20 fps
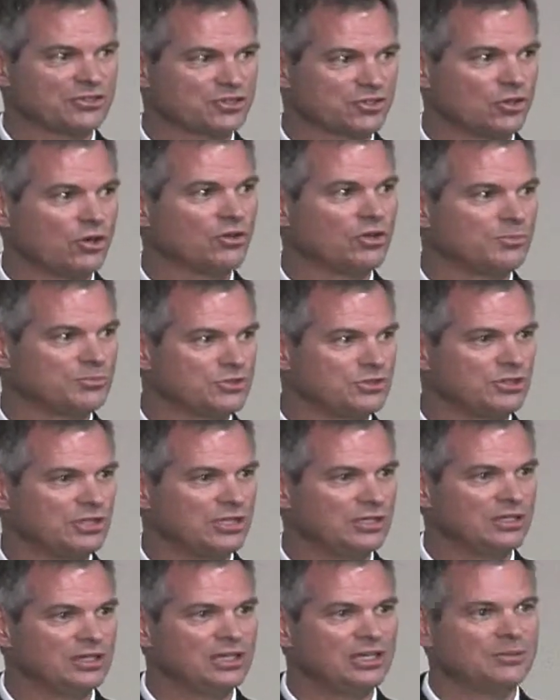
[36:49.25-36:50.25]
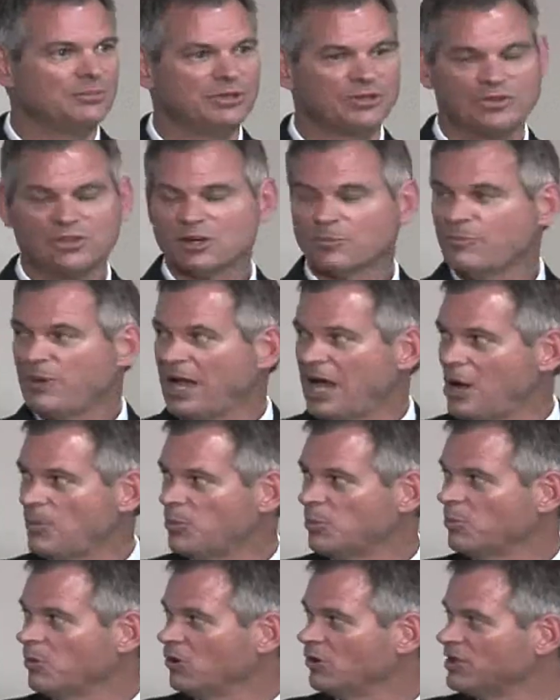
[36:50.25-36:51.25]
show them to you. But they're
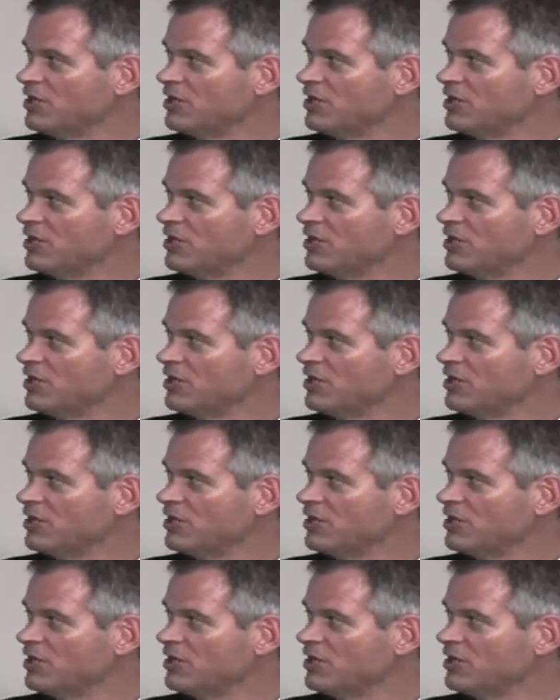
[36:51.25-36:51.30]
palpable